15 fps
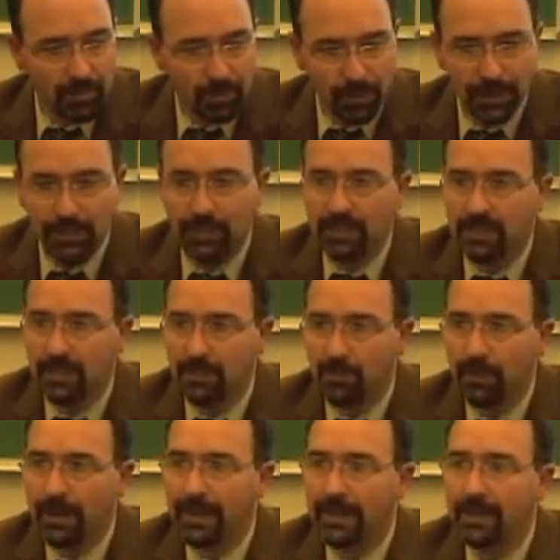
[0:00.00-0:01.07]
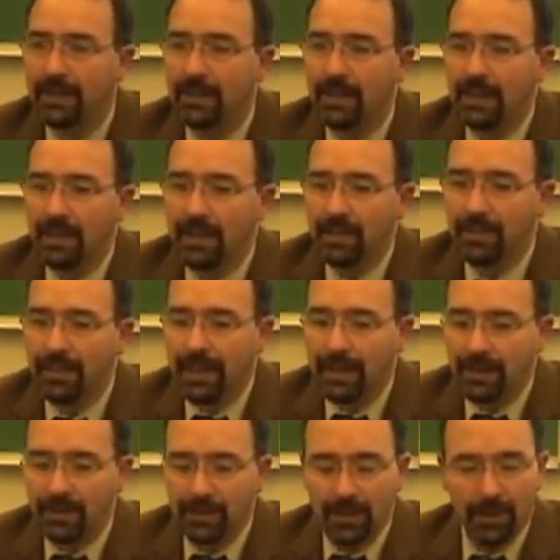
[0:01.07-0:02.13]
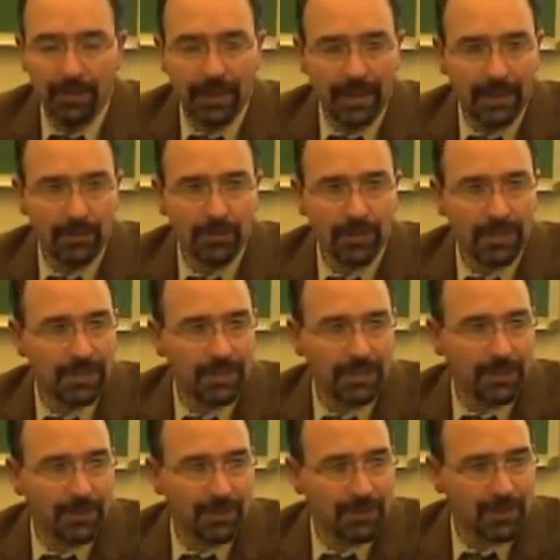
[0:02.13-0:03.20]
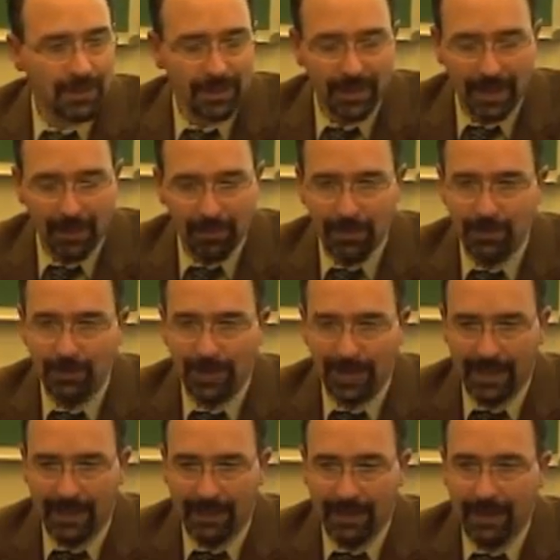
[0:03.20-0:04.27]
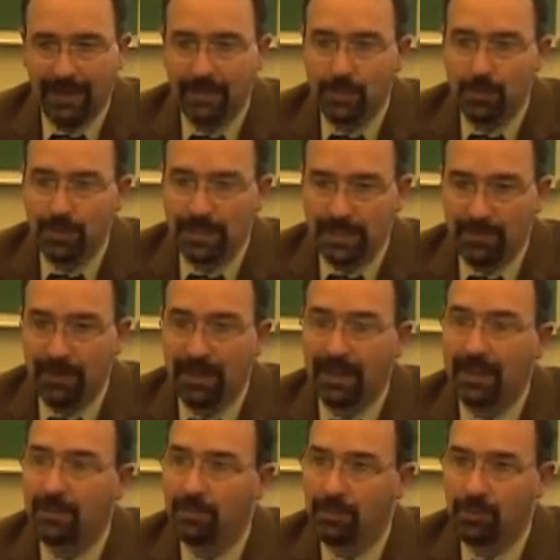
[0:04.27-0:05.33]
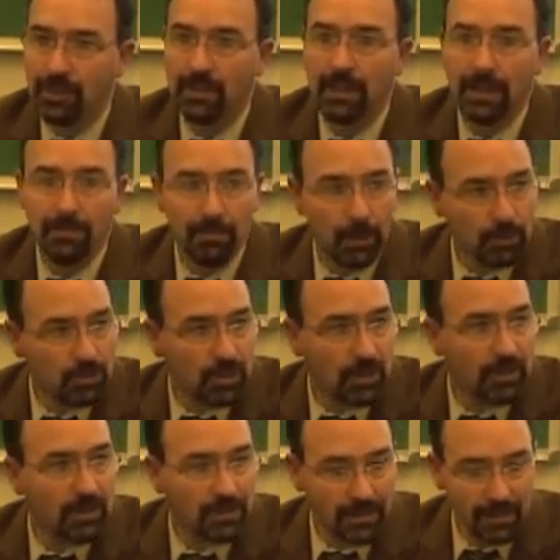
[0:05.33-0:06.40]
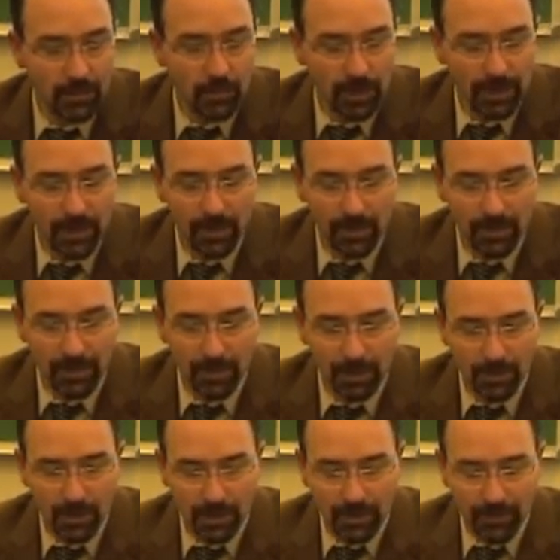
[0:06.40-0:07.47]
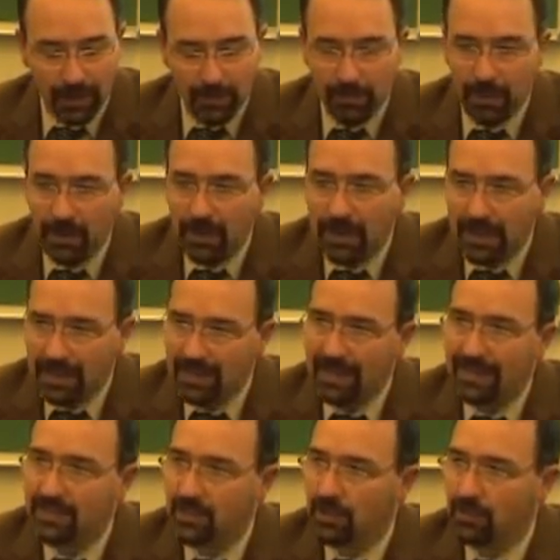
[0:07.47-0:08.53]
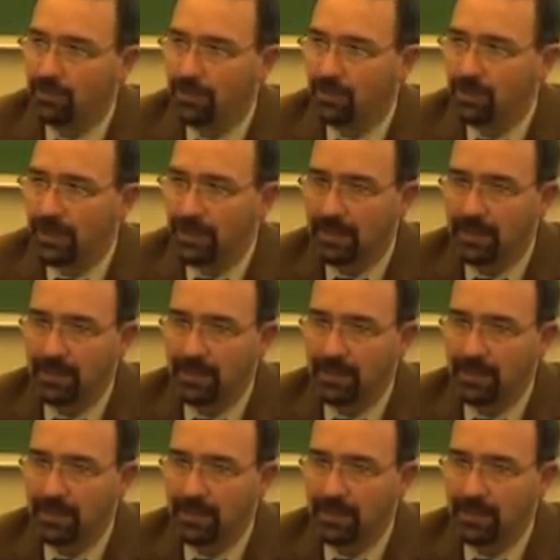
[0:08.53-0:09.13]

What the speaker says: bridges in the brain that nothing else can do like music can. And specific kind of music, like Mozart. That's why they call it the Mozart effect. But classical music,